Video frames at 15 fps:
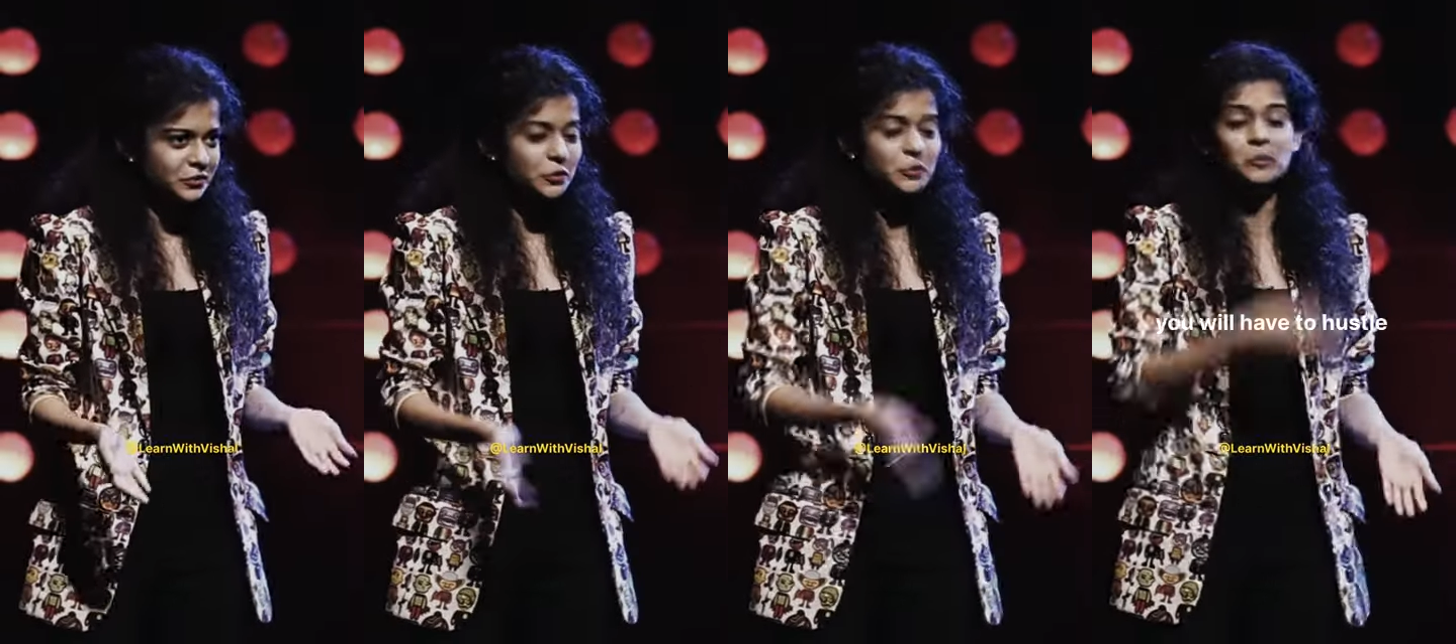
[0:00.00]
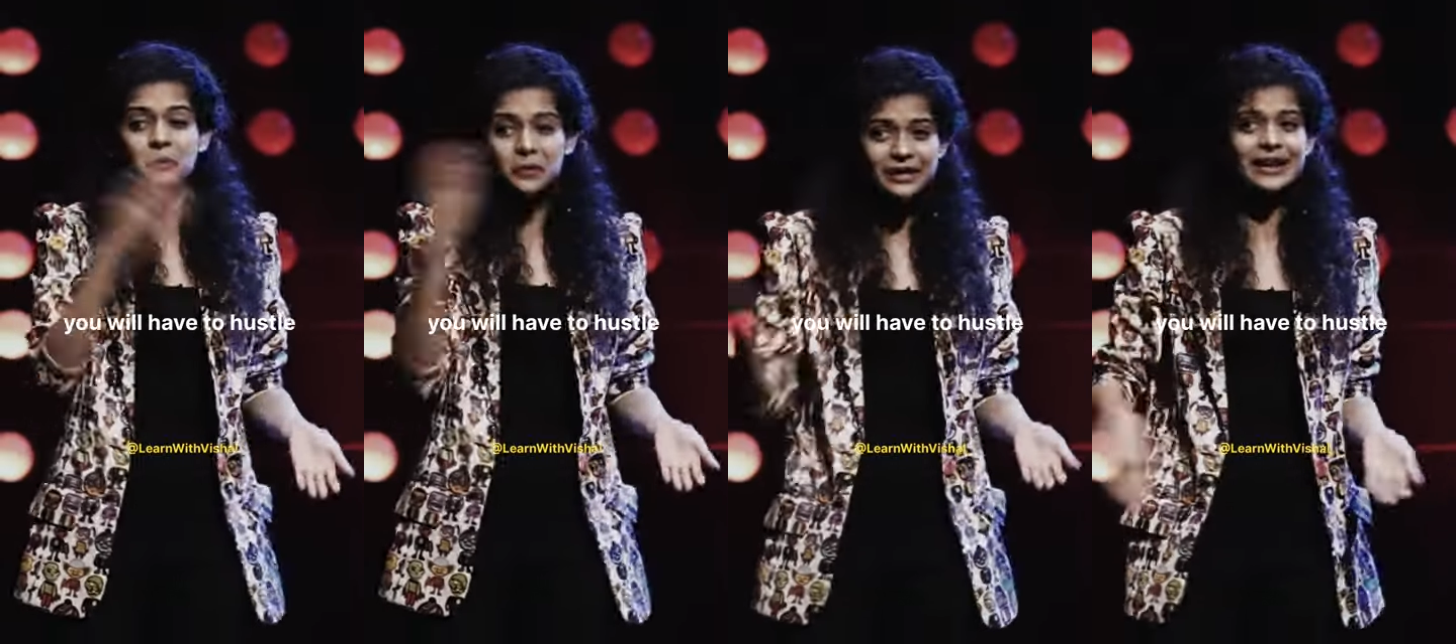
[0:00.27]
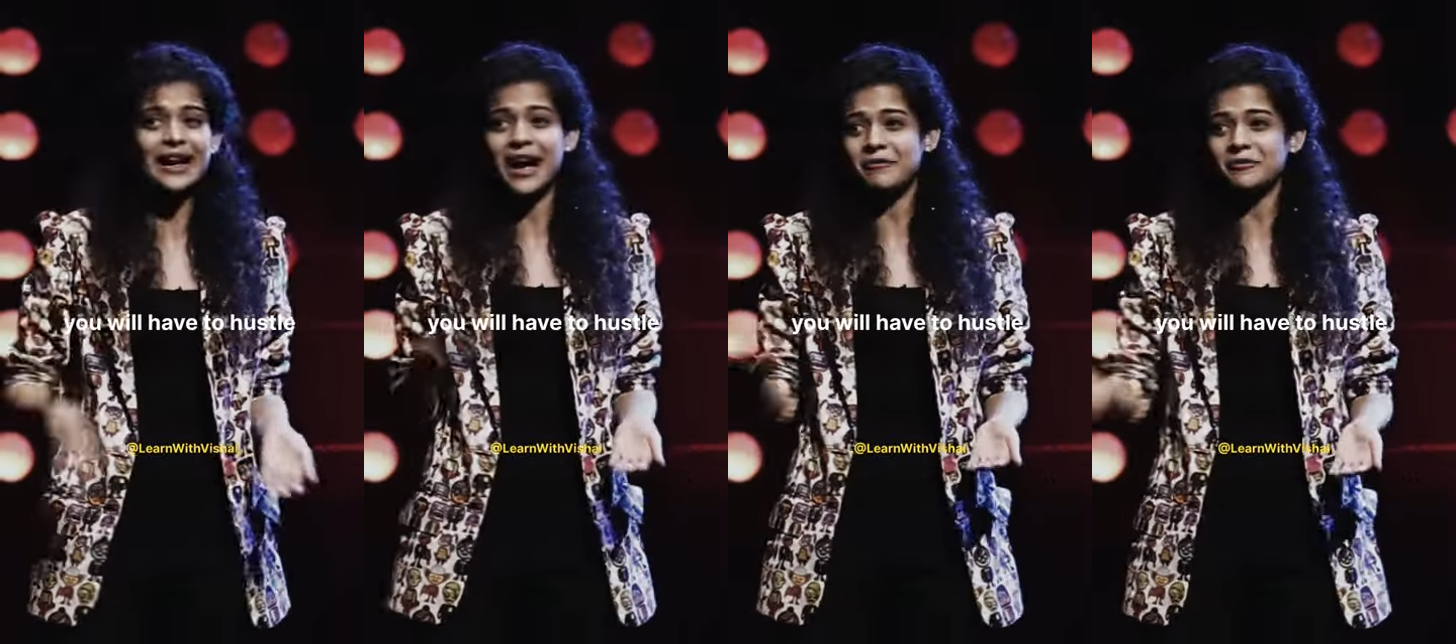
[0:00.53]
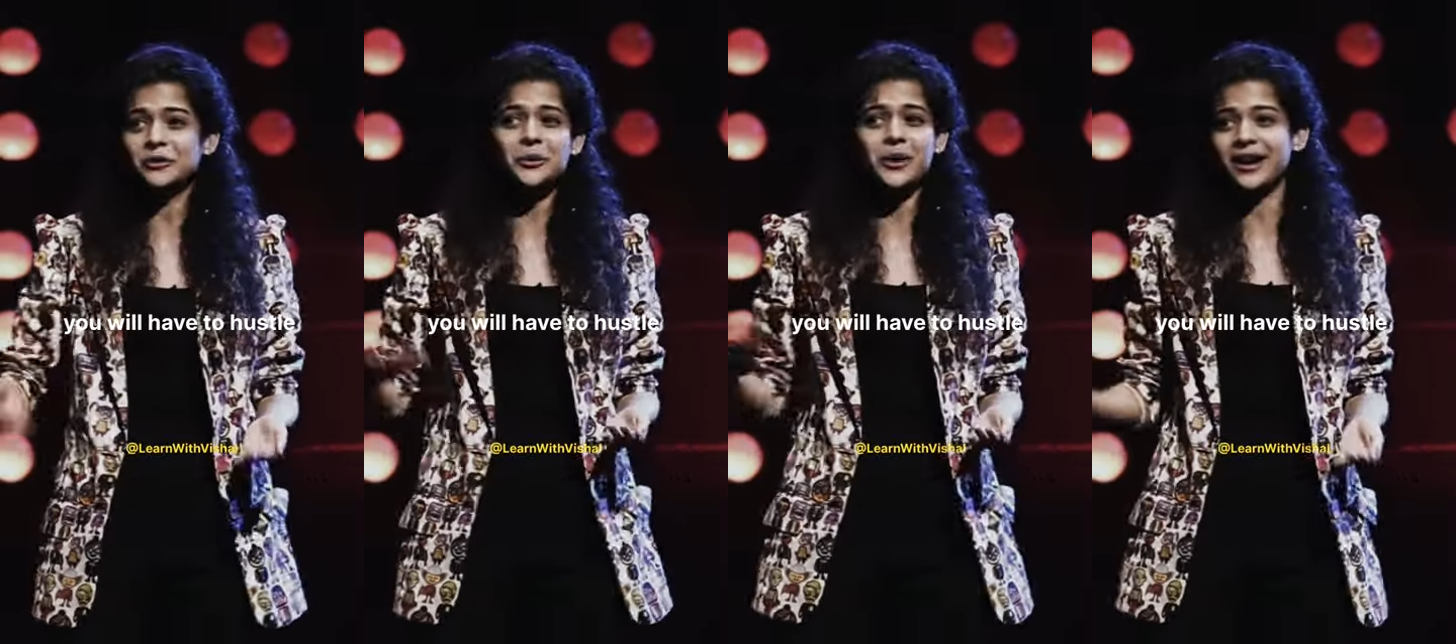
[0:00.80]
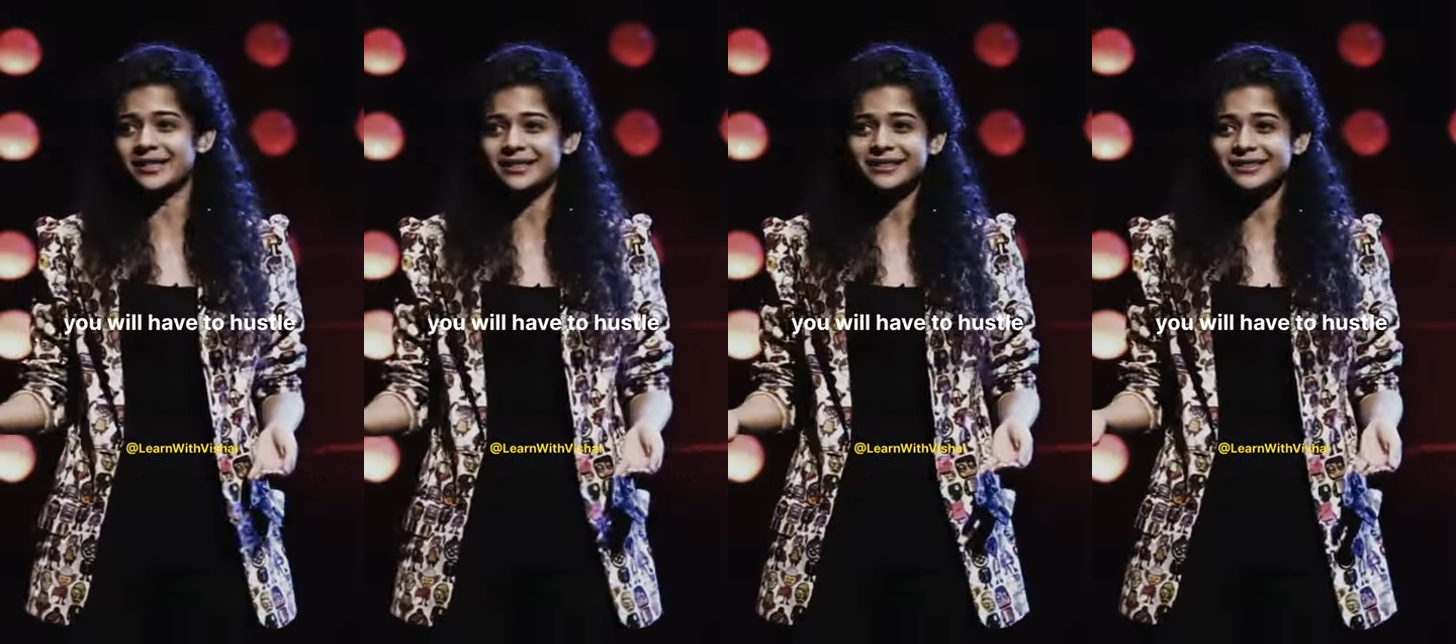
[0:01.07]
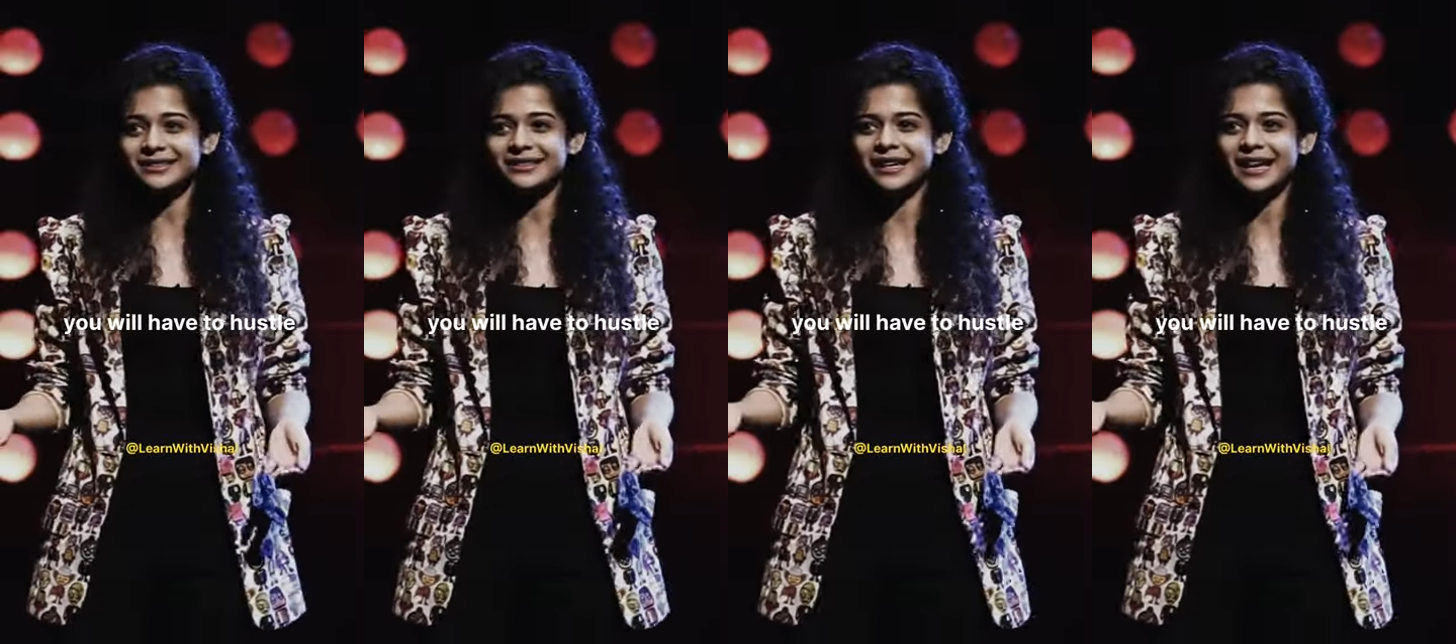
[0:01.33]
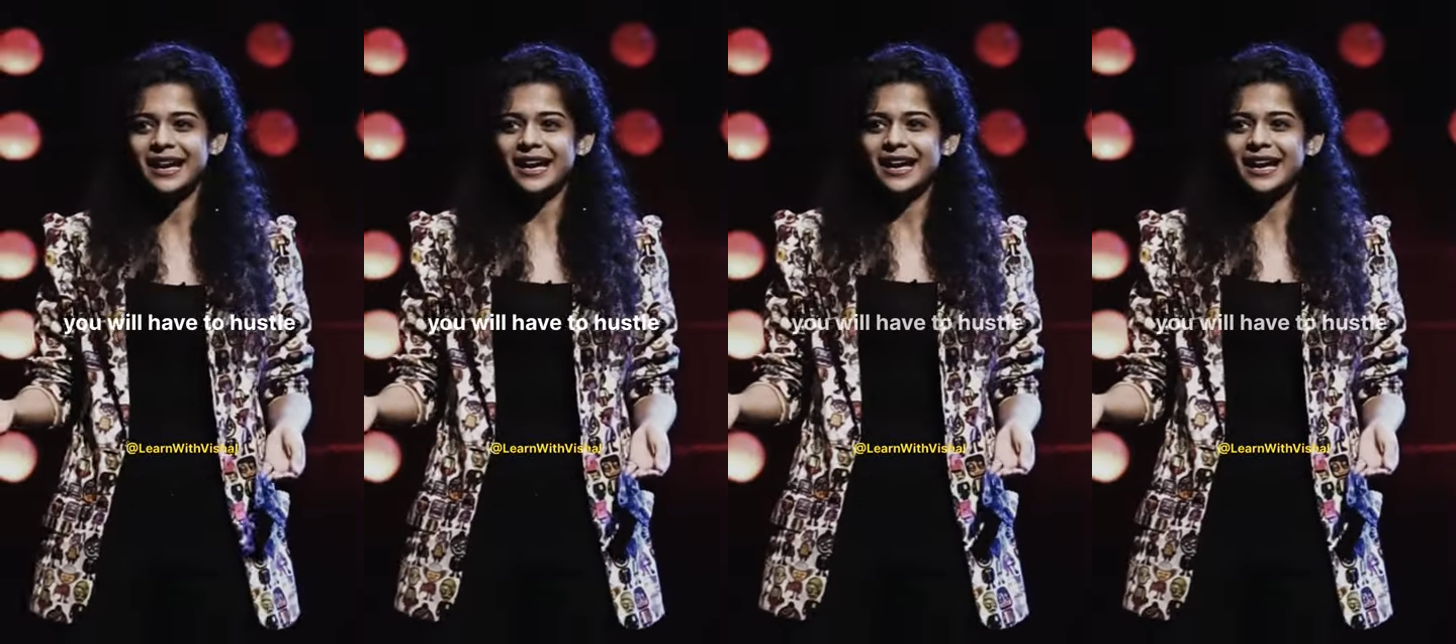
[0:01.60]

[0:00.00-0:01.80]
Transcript: You will have to hustle.